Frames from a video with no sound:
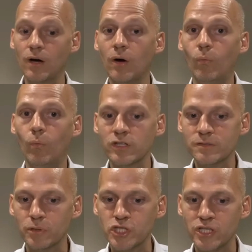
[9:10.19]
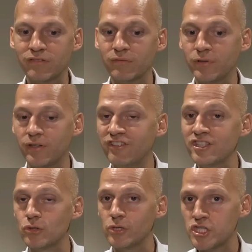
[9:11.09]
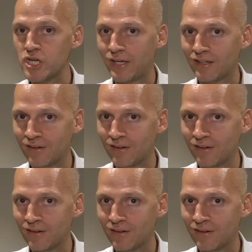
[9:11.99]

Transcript: once per shift with a visual check